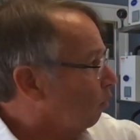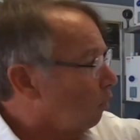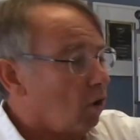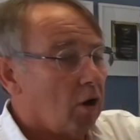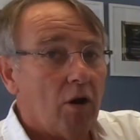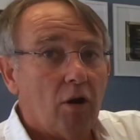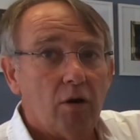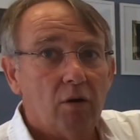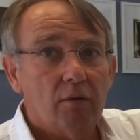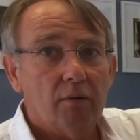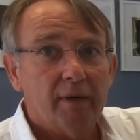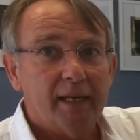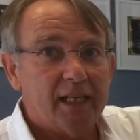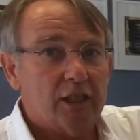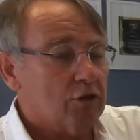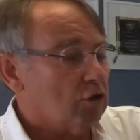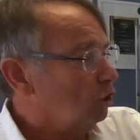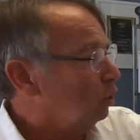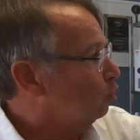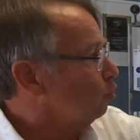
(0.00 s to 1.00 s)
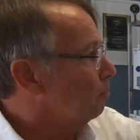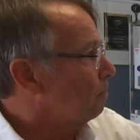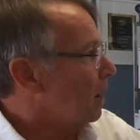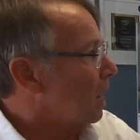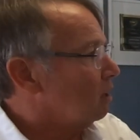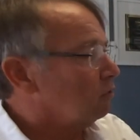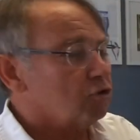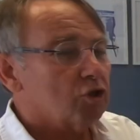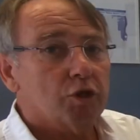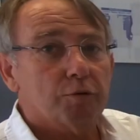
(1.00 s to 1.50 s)
wall, it's going to
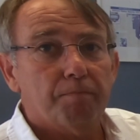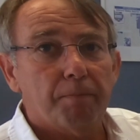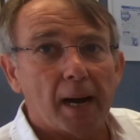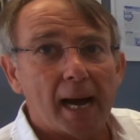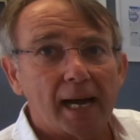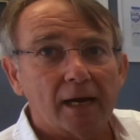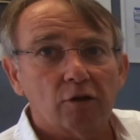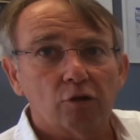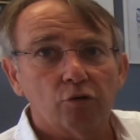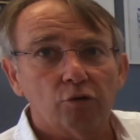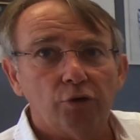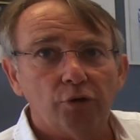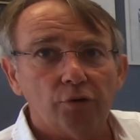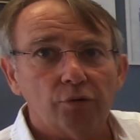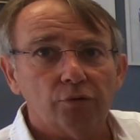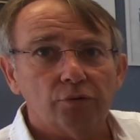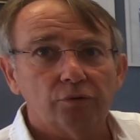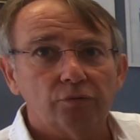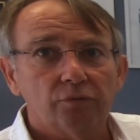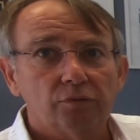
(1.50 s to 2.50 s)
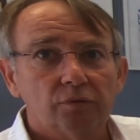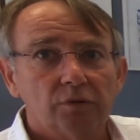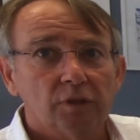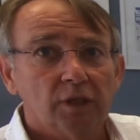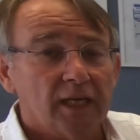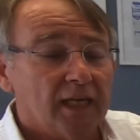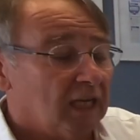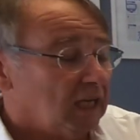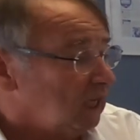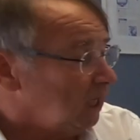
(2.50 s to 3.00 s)
bounce back to you.
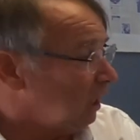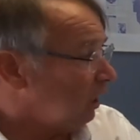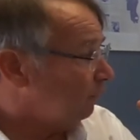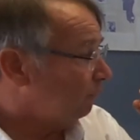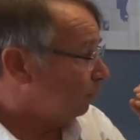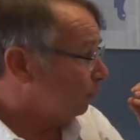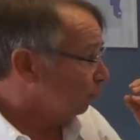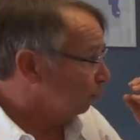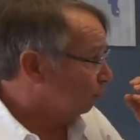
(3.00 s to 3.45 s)
If